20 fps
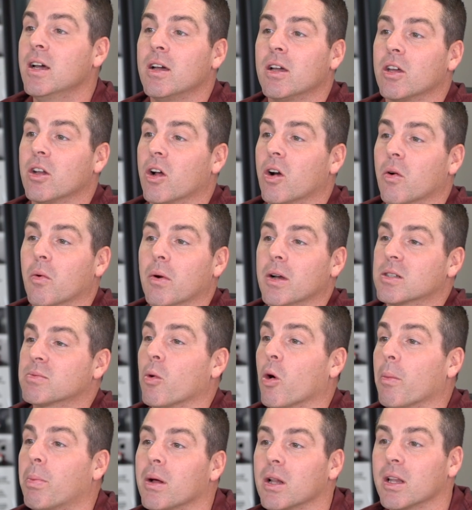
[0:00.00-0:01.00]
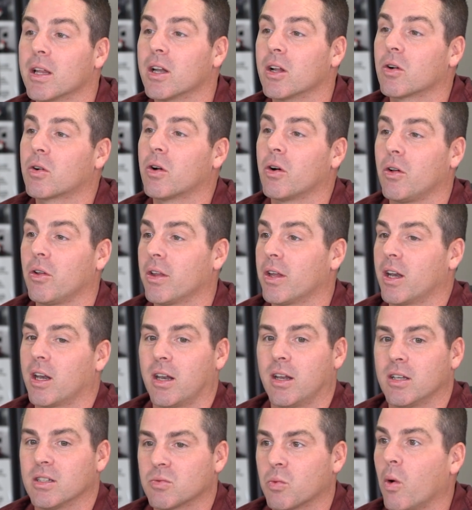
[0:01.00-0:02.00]
It's more political than
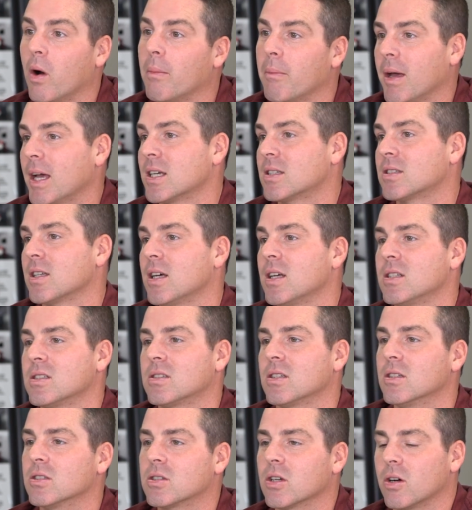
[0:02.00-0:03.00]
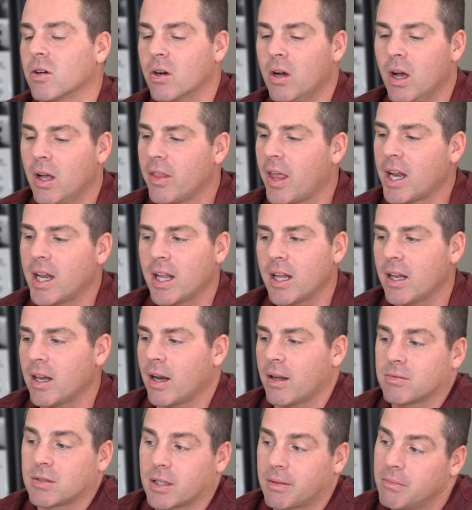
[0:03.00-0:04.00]
it is what makes sense. And so they did it, and
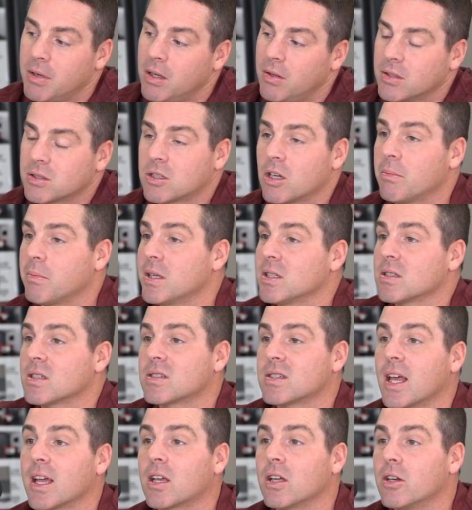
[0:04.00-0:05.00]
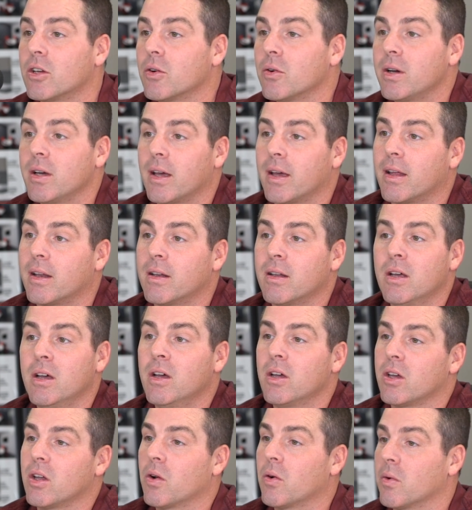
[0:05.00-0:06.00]
I was like, well, it's their business. They can do it, and
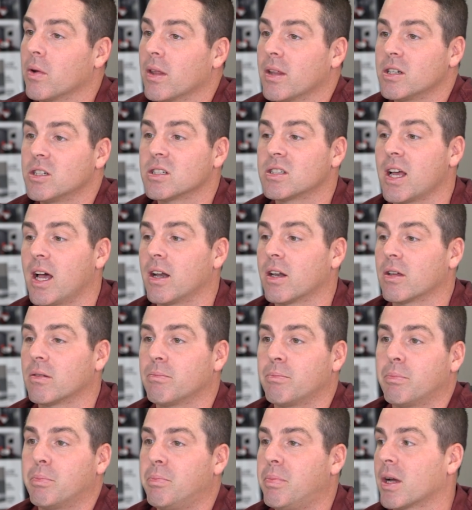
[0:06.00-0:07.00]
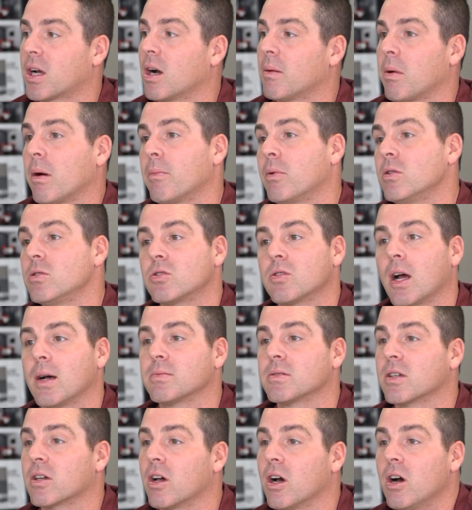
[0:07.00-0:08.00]
really just had to pick up our
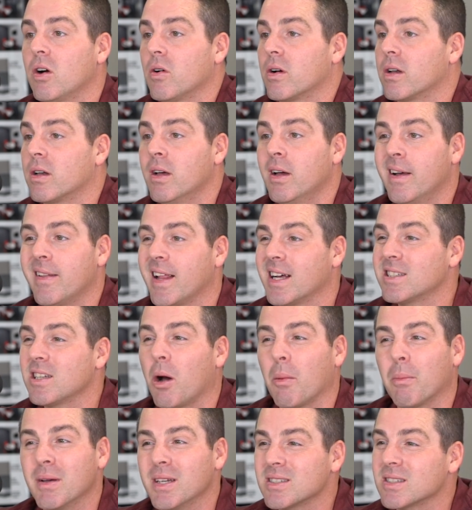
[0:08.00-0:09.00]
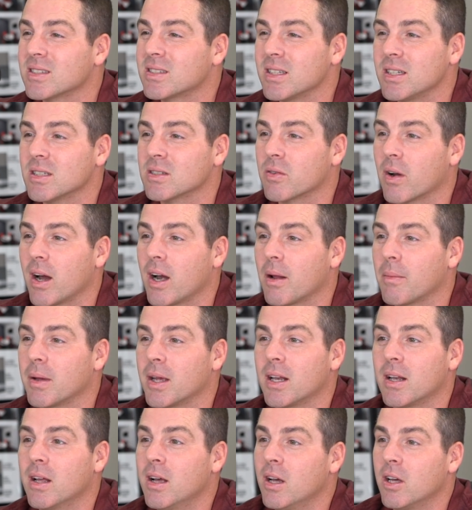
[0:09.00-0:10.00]
bootstraps and go. And that's how business is, right? I
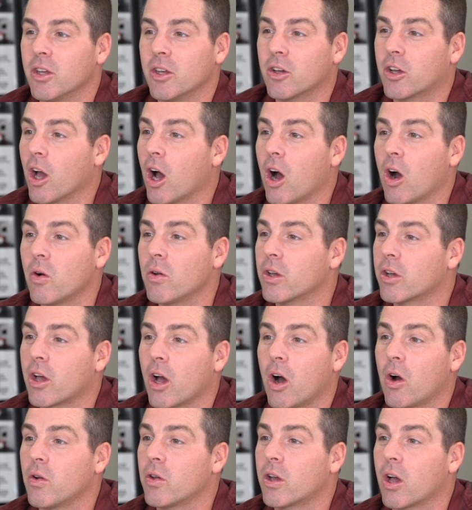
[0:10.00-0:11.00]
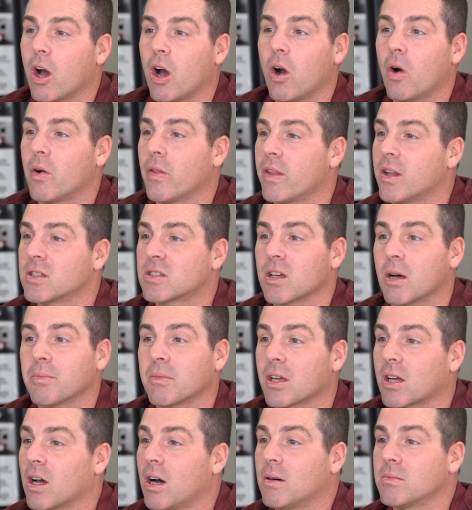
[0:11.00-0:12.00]
mean, you go, and then
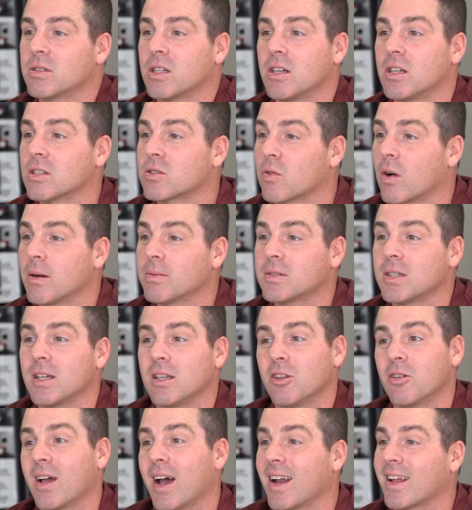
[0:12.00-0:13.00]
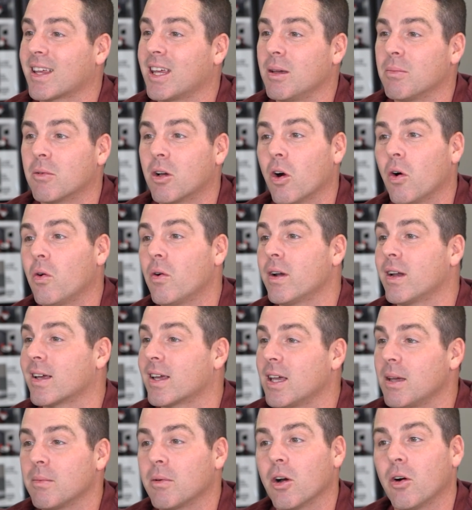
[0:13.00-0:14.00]
something comes and disrupts it, and you got to keep going and
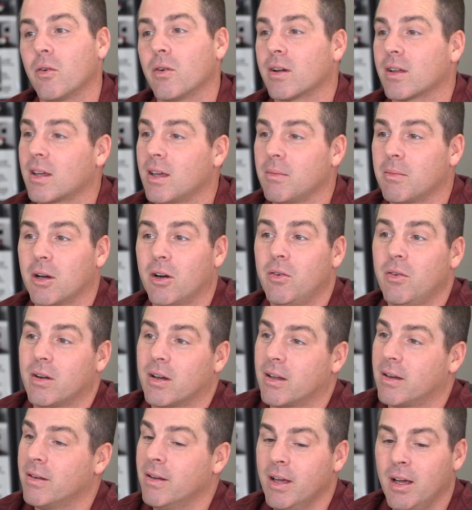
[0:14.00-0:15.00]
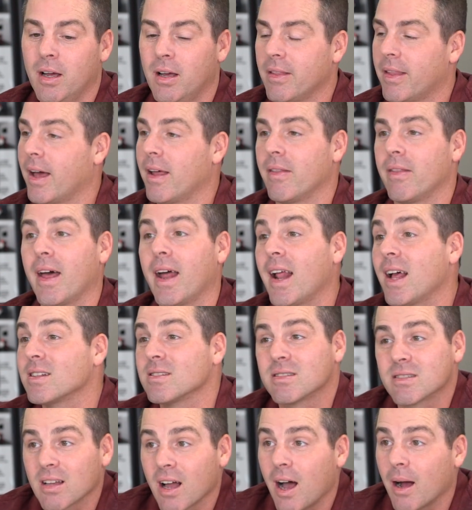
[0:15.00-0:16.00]
keep going and keep going. And that hadn't
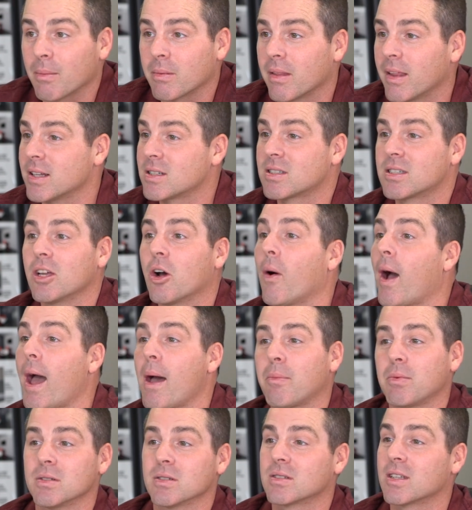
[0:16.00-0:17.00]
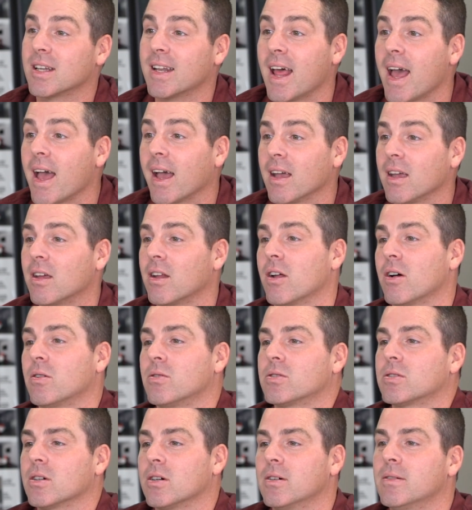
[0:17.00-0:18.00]
stopped. That still happens today,
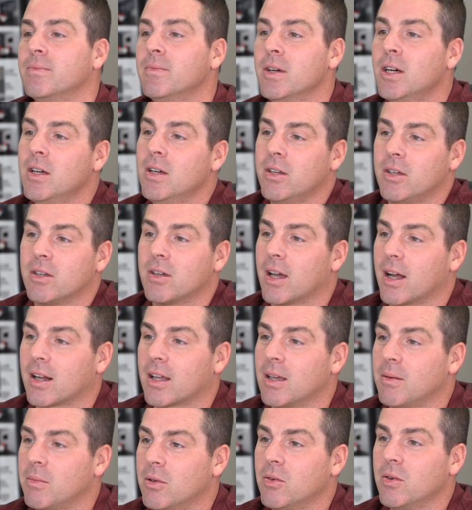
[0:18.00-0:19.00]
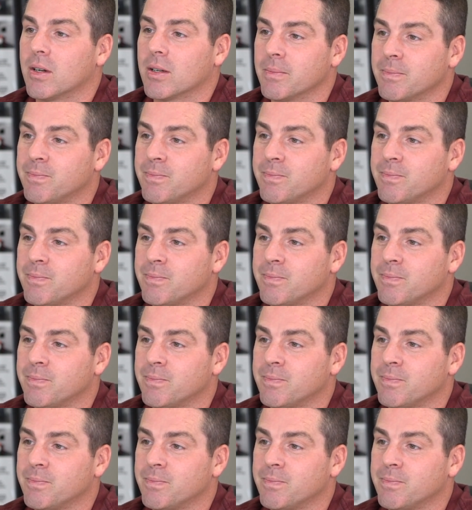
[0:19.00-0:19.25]
so you got to keep doing it.